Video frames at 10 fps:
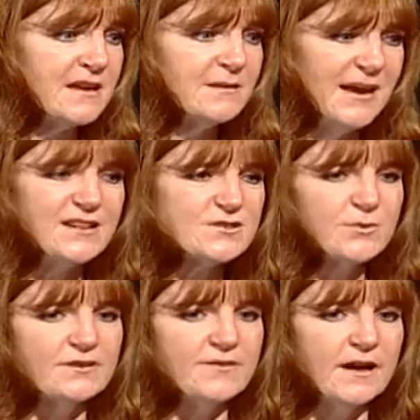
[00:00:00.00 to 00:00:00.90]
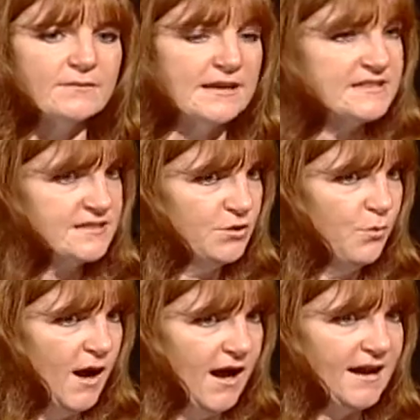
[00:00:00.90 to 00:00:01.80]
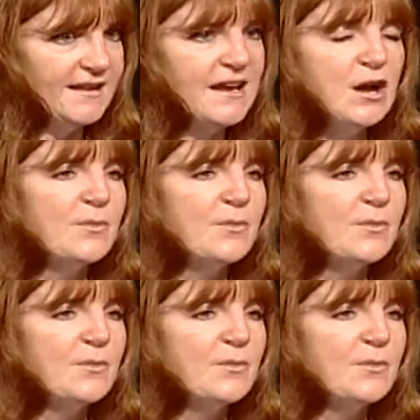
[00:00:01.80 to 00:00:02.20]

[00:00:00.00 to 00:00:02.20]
make sort of a, it's still wine,